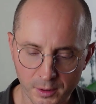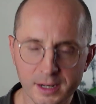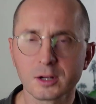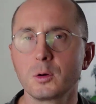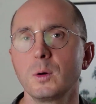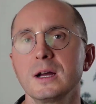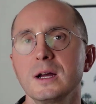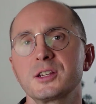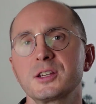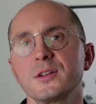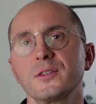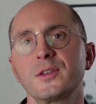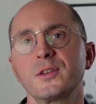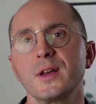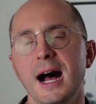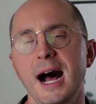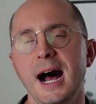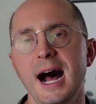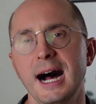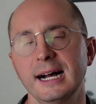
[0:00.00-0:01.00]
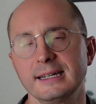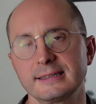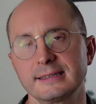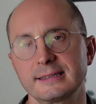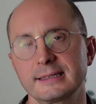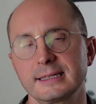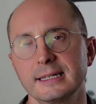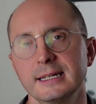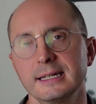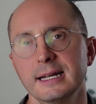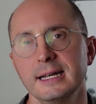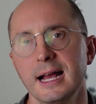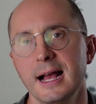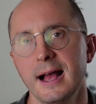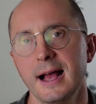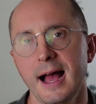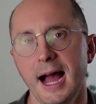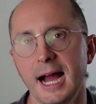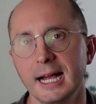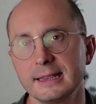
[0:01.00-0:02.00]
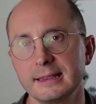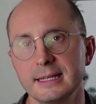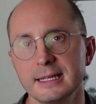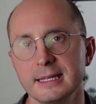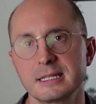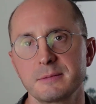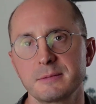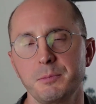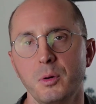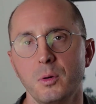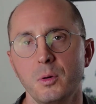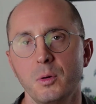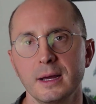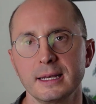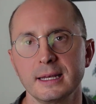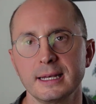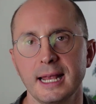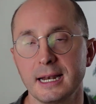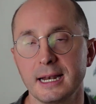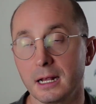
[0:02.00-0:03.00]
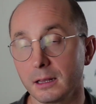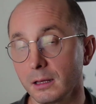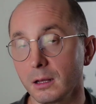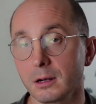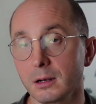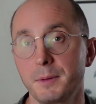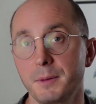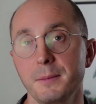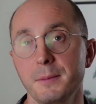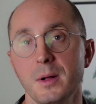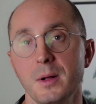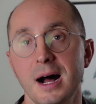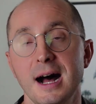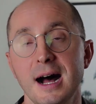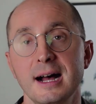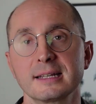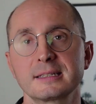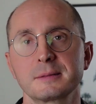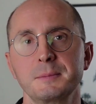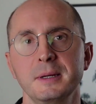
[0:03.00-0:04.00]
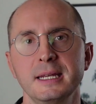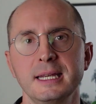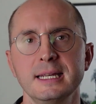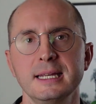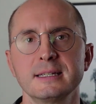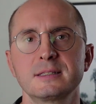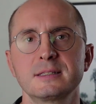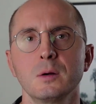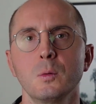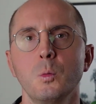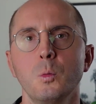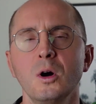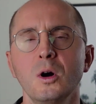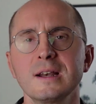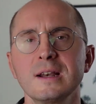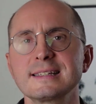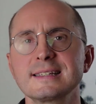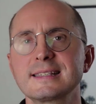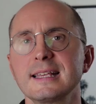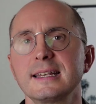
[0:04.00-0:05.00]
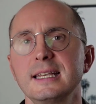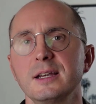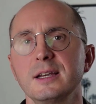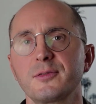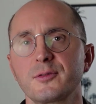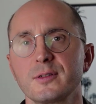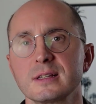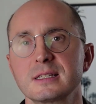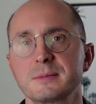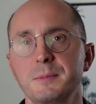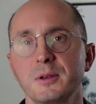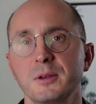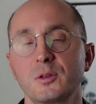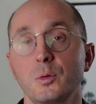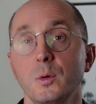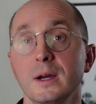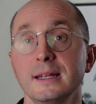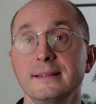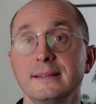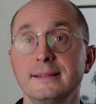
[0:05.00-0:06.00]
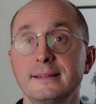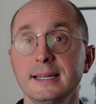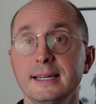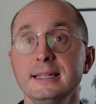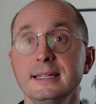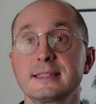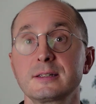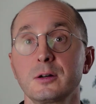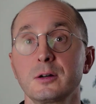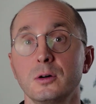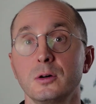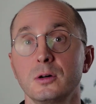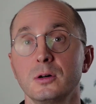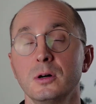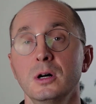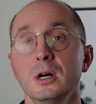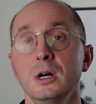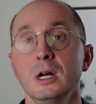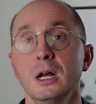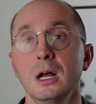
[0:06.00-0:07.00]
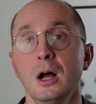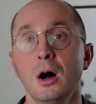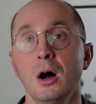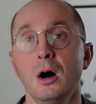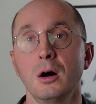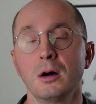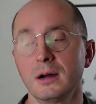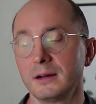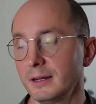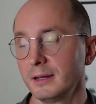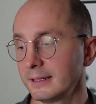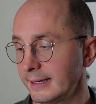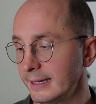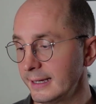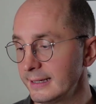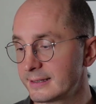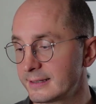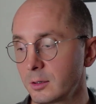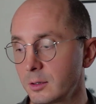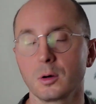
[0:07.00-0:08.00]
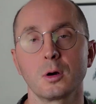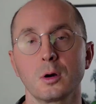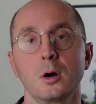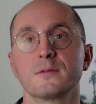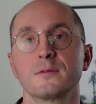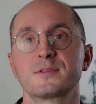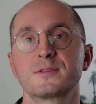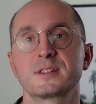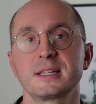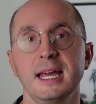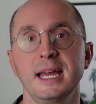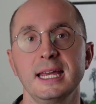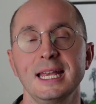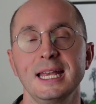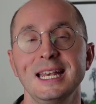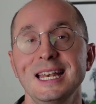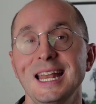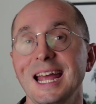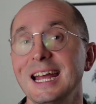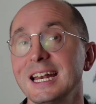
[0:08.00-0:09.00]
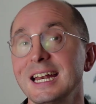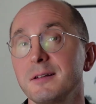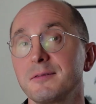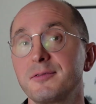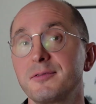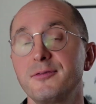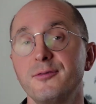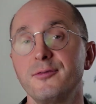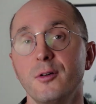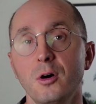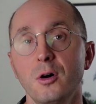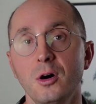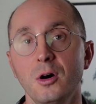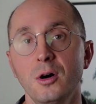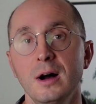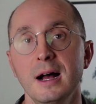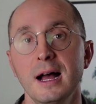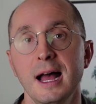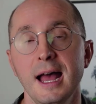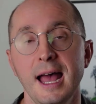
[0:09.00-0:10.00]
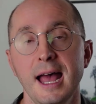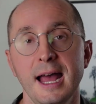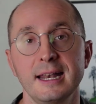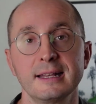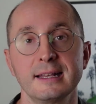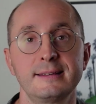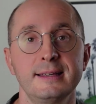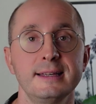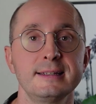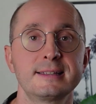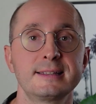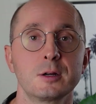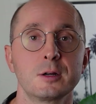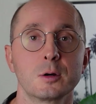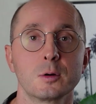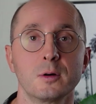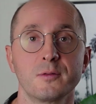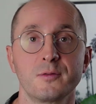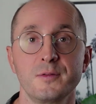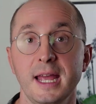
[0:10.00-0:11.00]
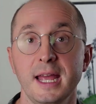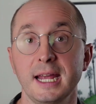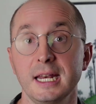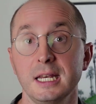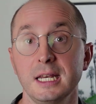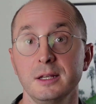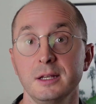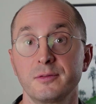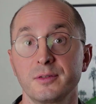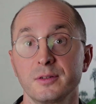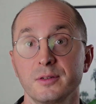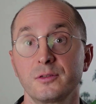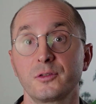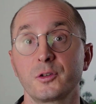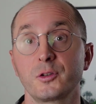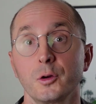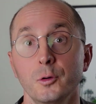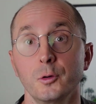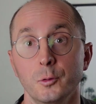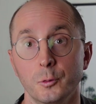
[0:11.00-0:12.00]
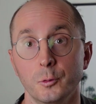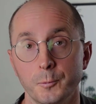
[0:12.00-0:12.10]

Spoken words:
question to ask at this point, and a lot of people ask me, is what is the difference between T-score, or a T-score of say -4 and a T-score of -2?